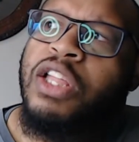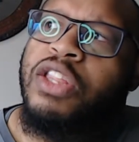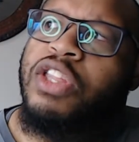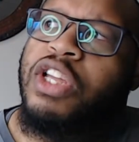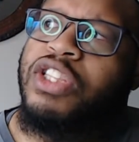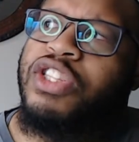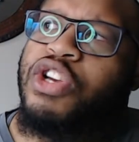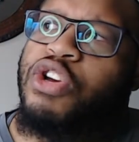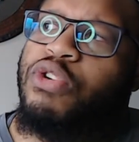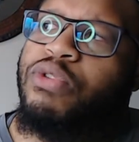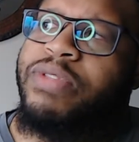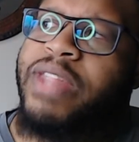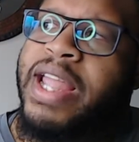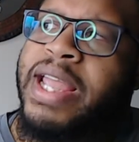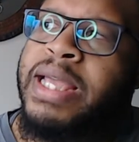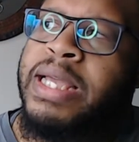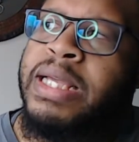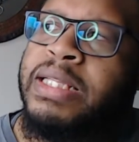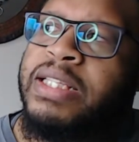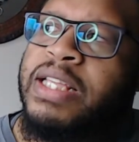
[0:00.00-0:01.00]
The two
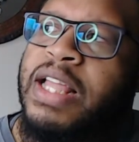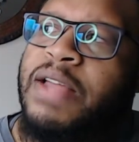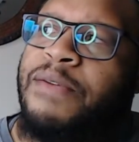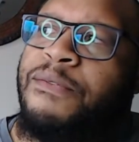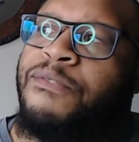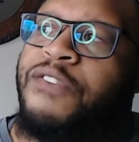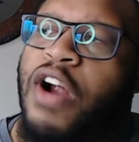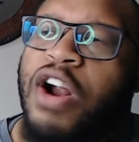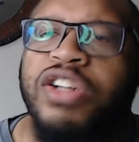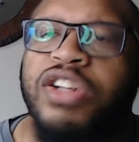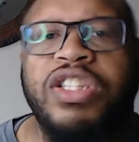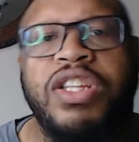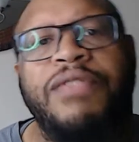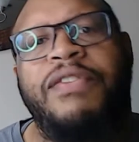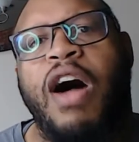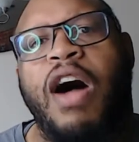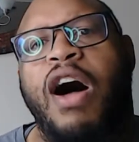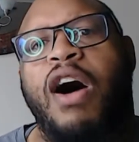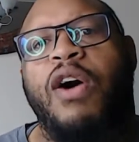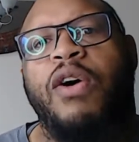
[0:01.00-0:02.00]
things, first of
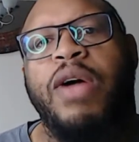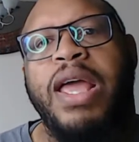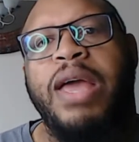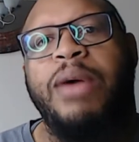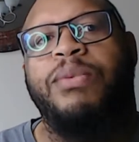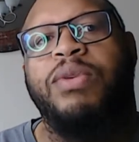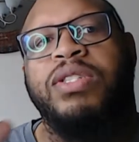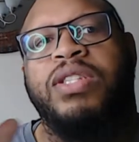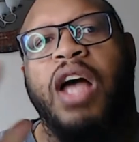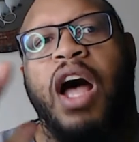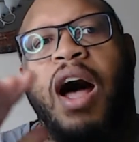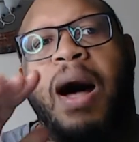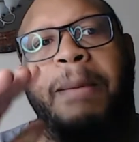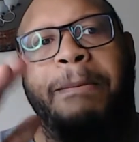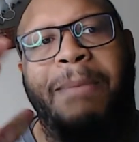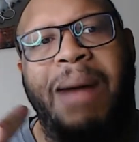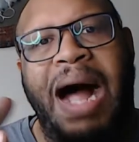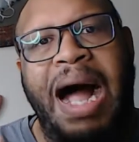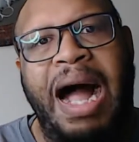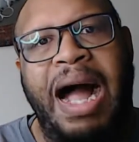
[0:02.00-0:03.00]
all, it was a
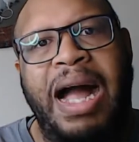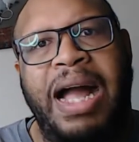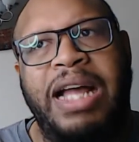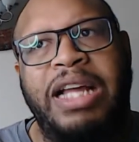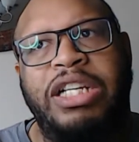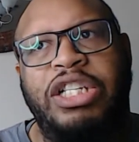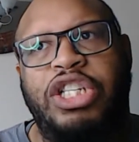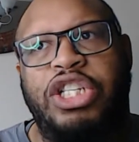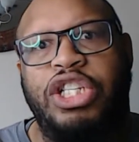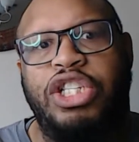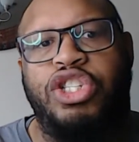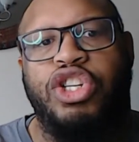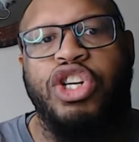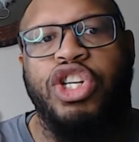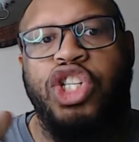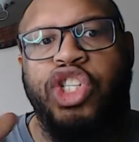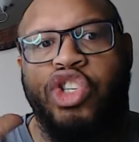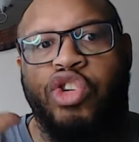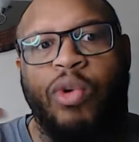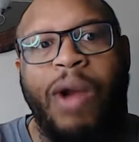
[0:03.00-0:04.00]
homage to
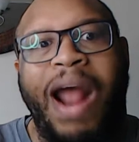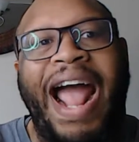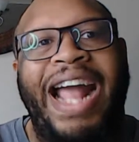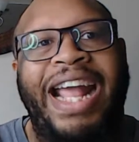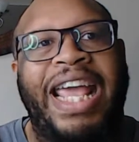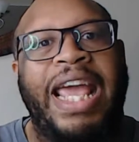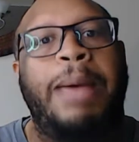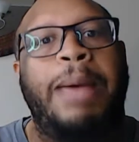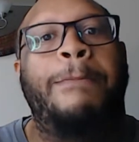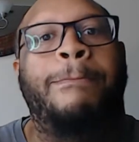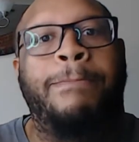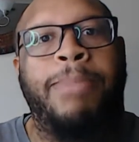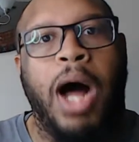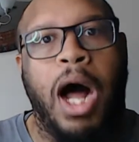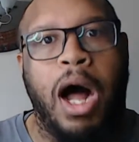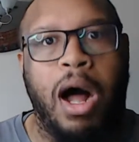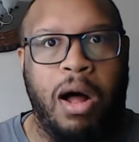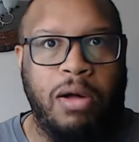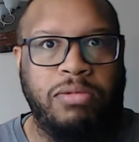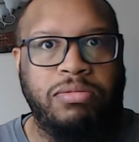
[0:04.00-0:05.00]
Dragon
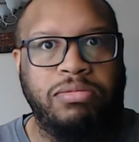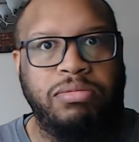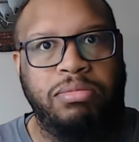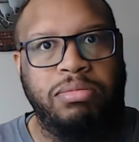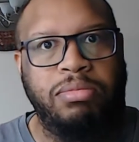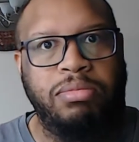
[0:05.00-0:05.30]
Ball.